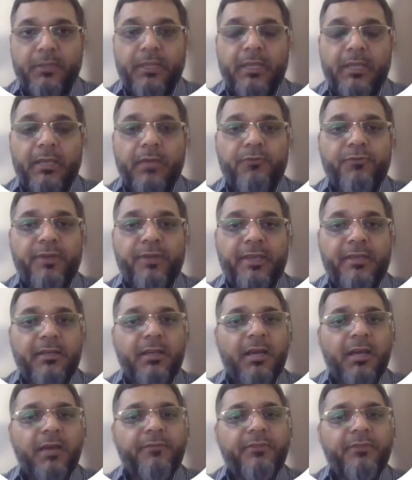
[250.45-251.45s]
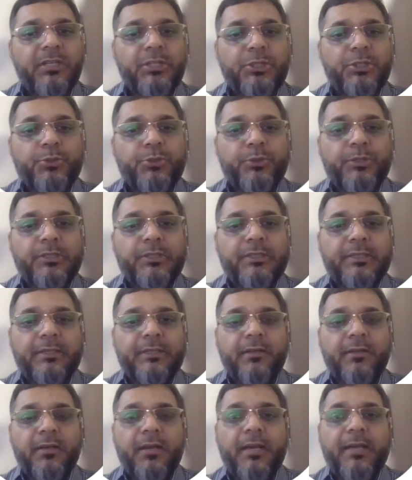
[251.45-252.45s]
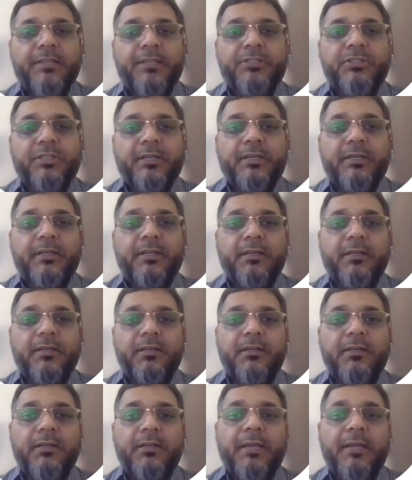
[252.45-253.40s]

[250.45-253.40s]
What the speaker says: If any of the issue, internal or external,